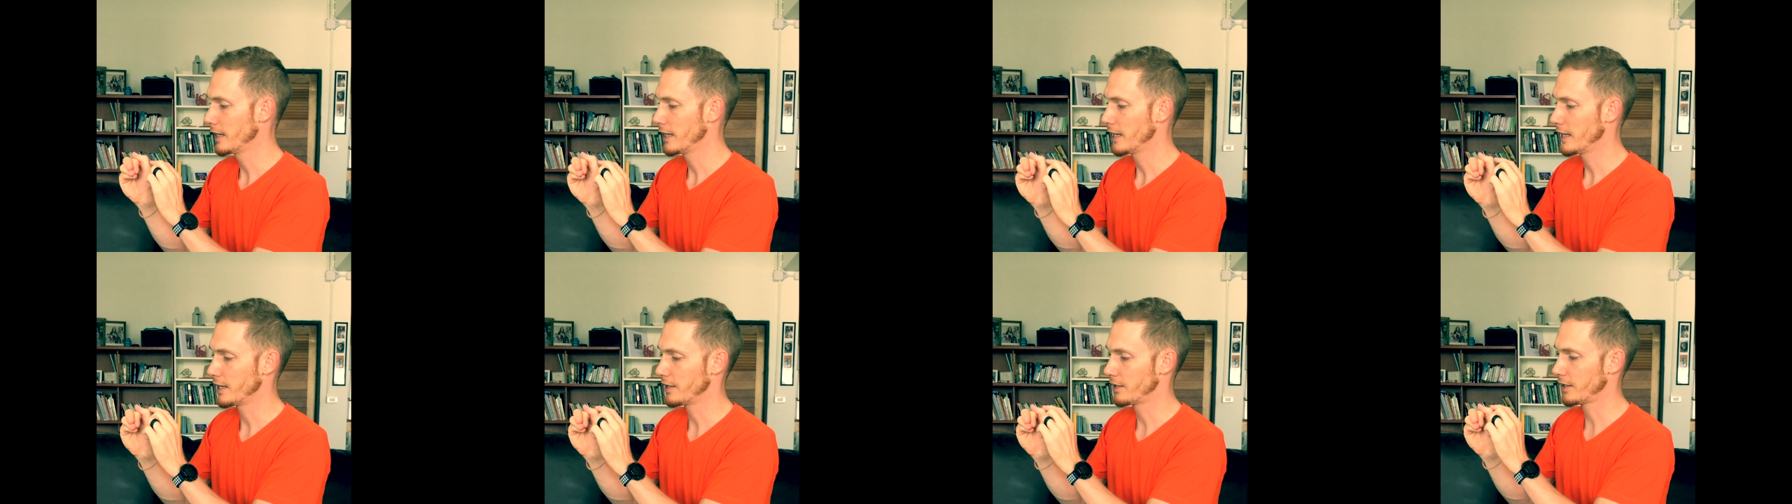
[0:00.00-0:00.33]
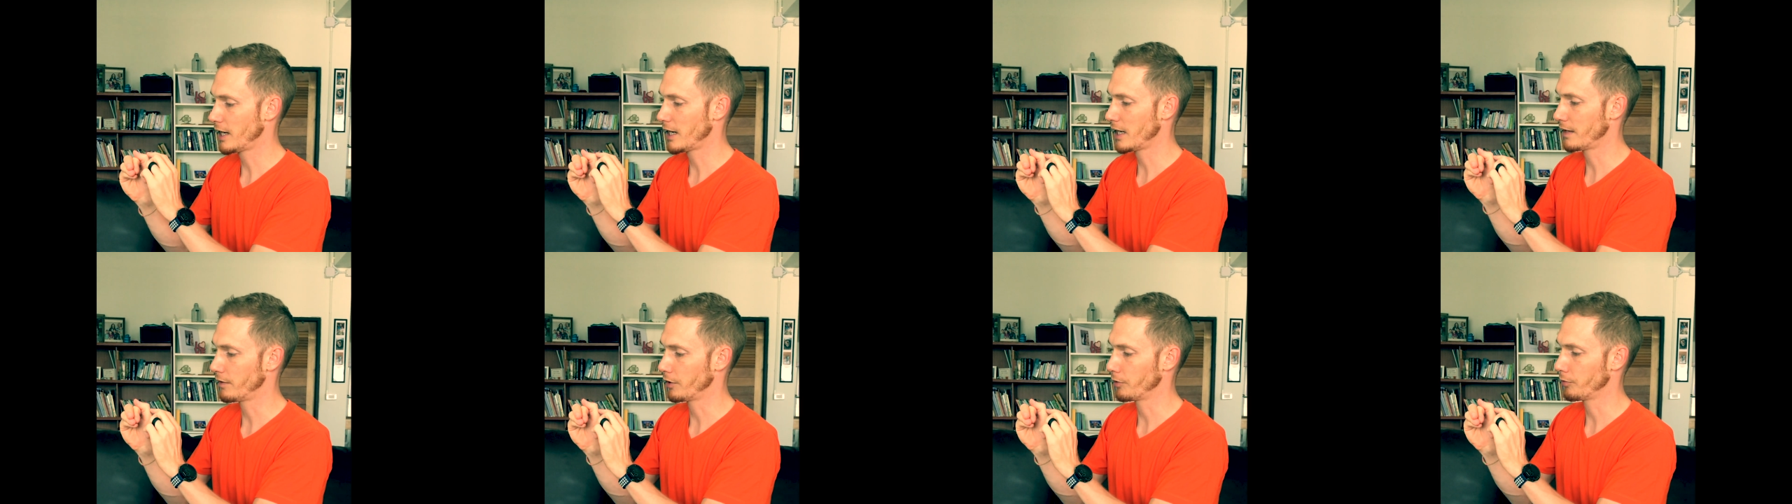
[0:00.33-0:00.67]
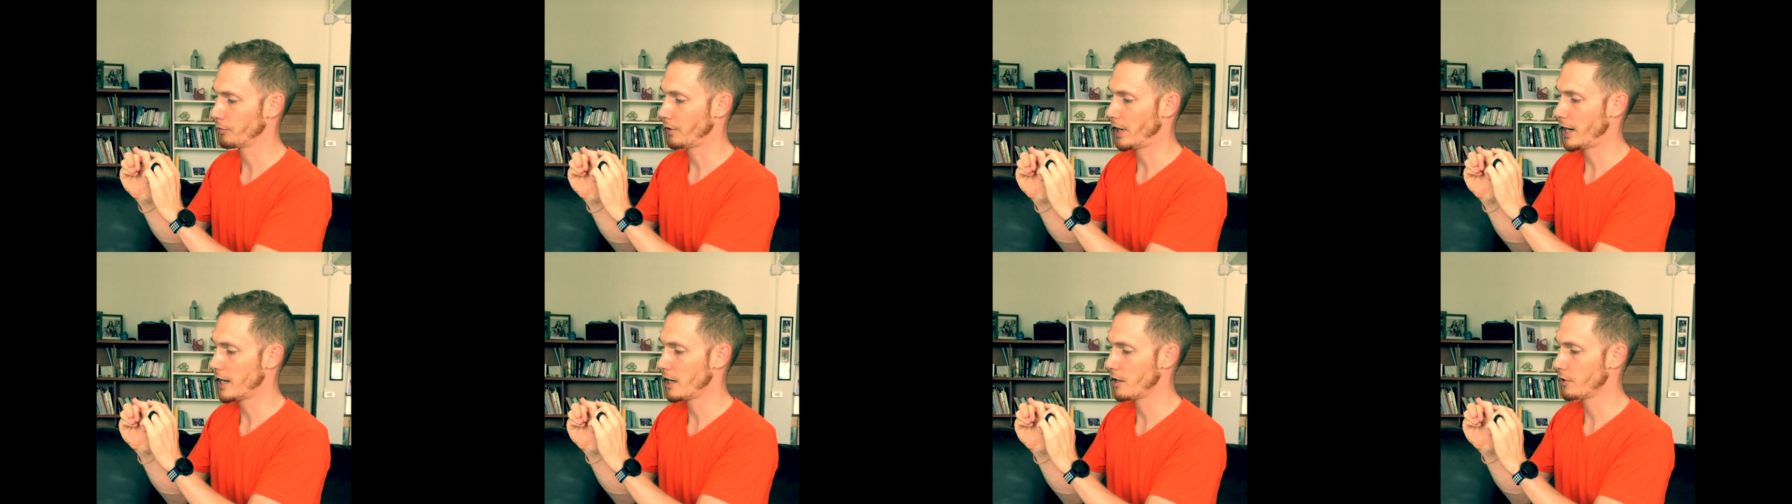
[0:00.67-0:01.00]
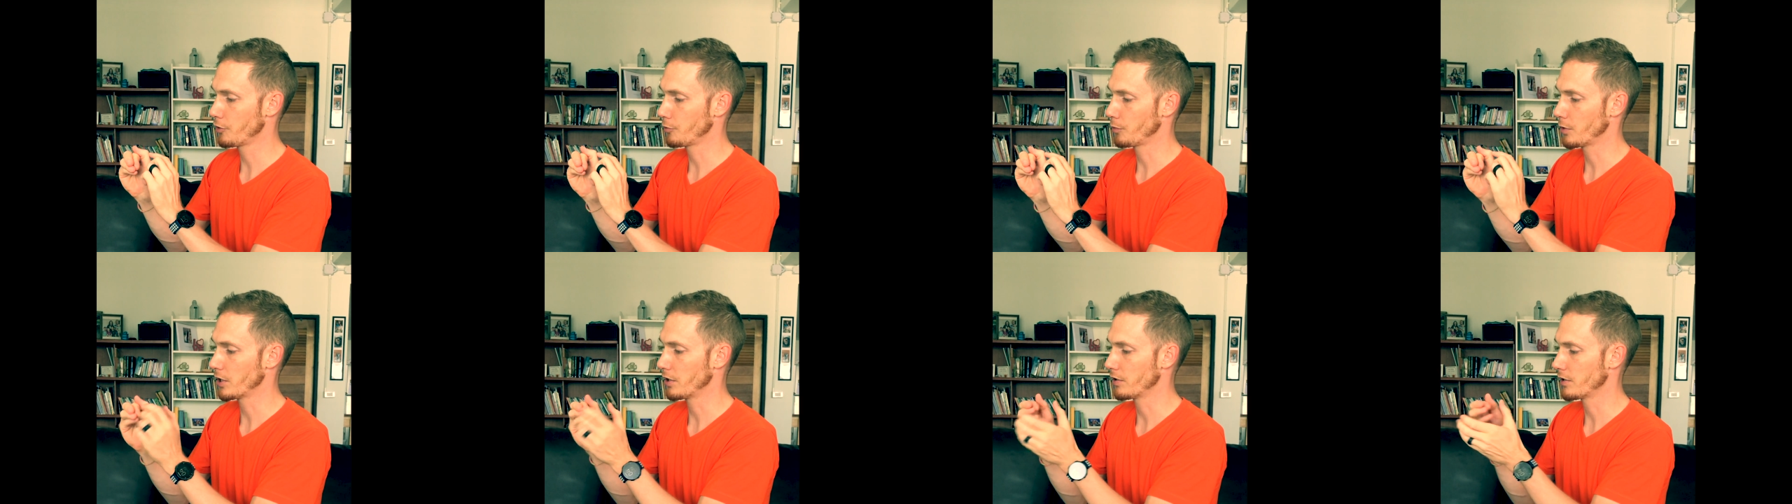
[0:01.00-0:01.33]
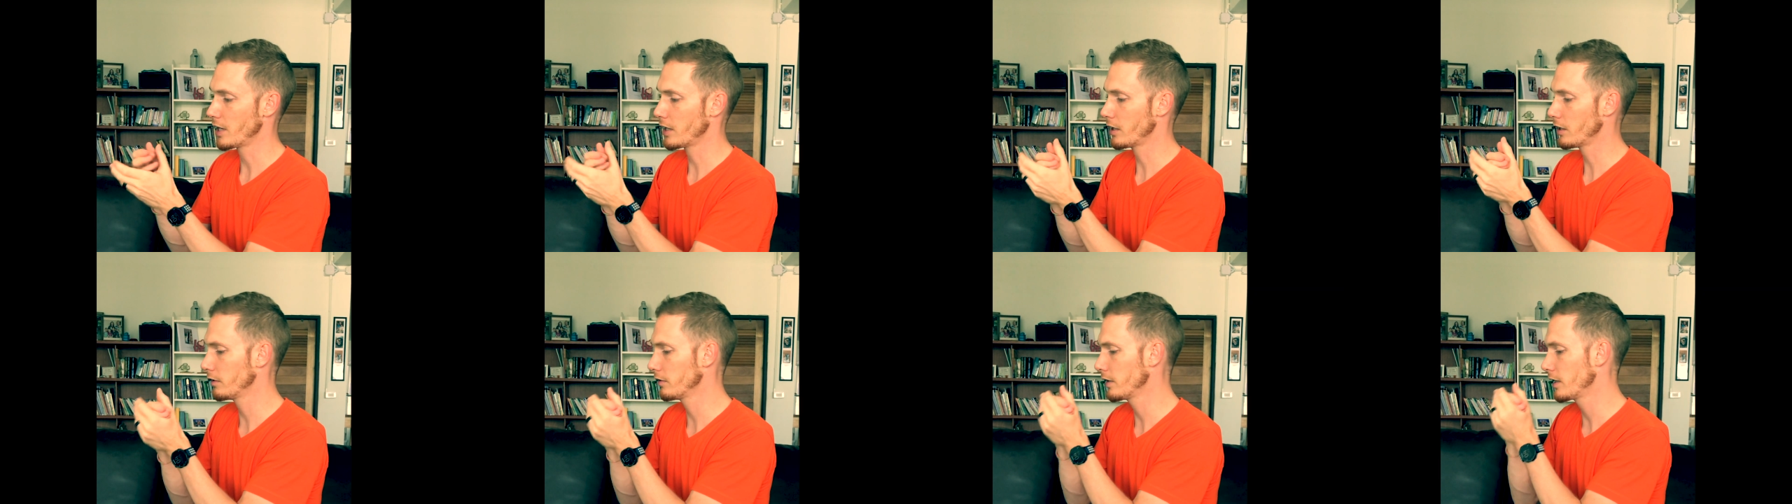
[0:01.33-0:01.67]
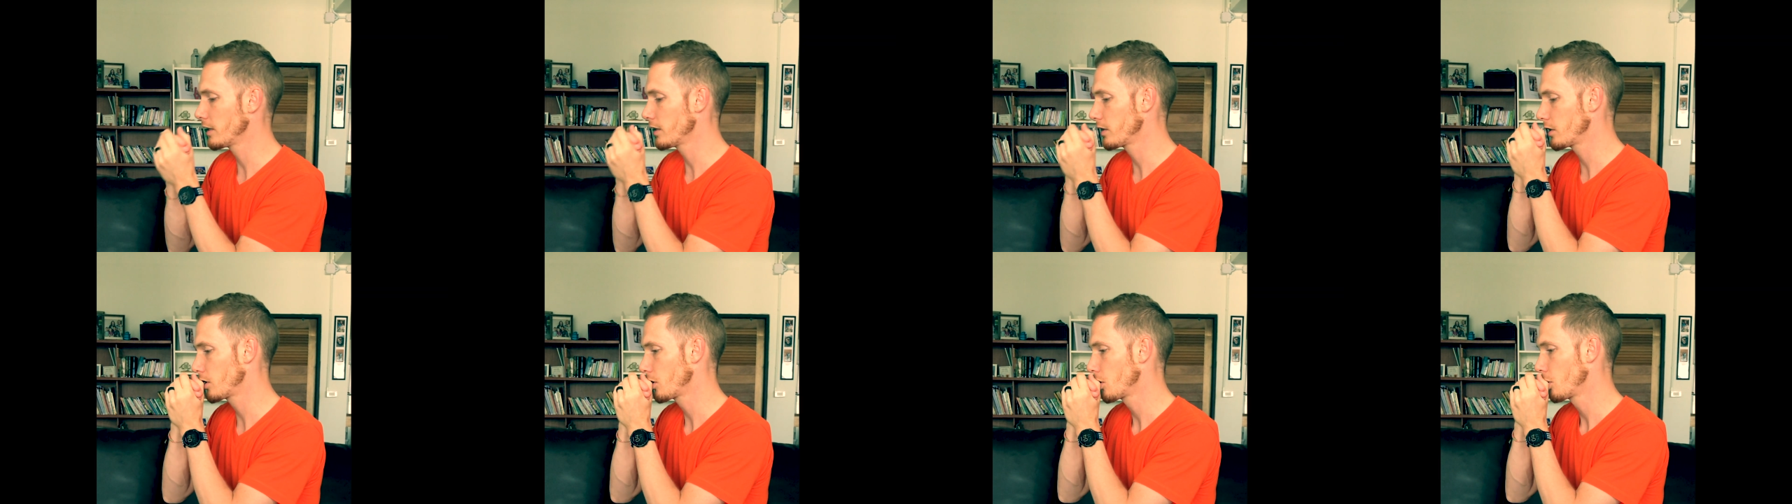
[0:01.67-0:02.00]
is kind of around where your knuckle
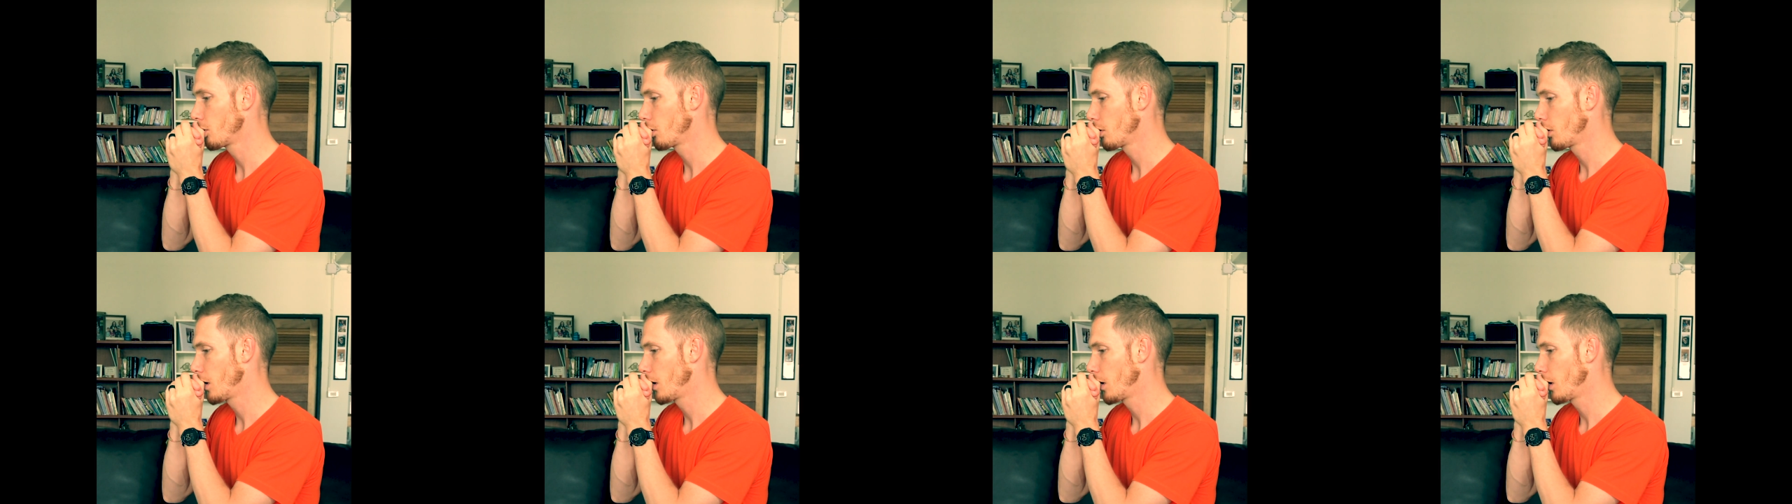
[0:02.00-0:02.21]
is,